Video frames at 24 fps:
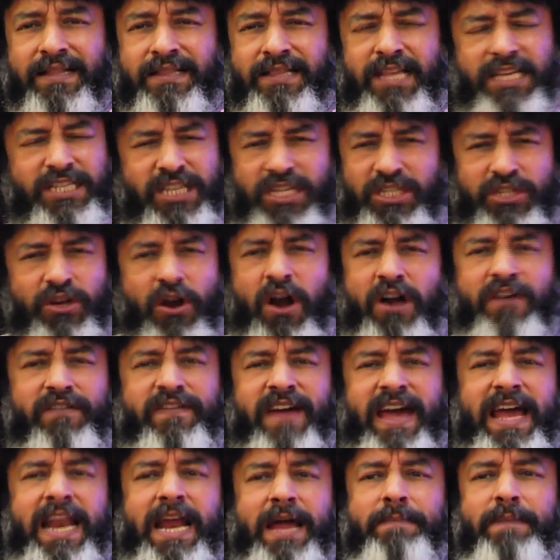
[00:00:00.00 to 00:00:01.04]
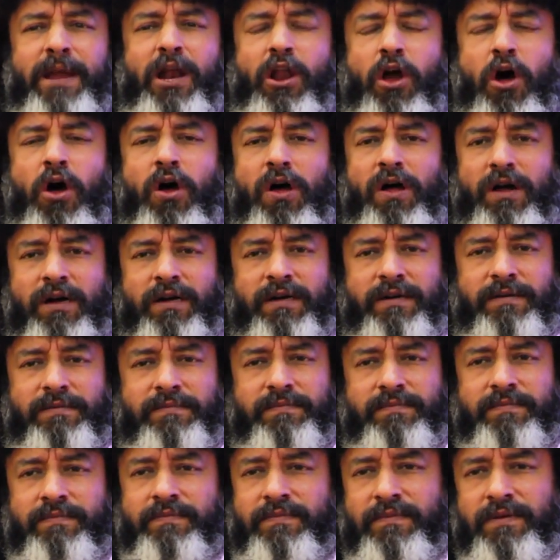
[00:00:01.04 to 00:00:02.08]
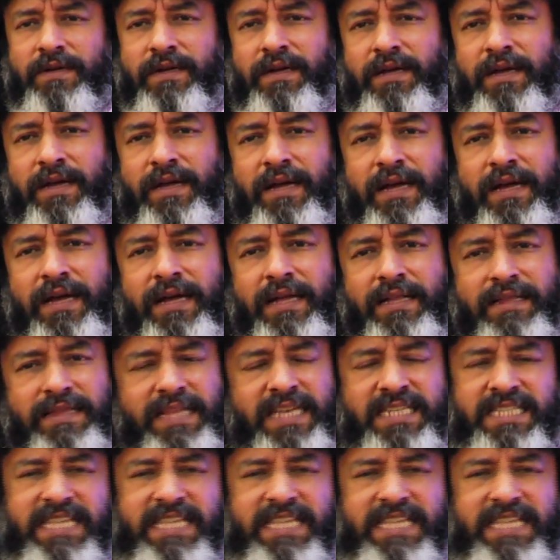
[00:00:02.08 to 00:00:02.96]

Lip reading: this is not where I belong. The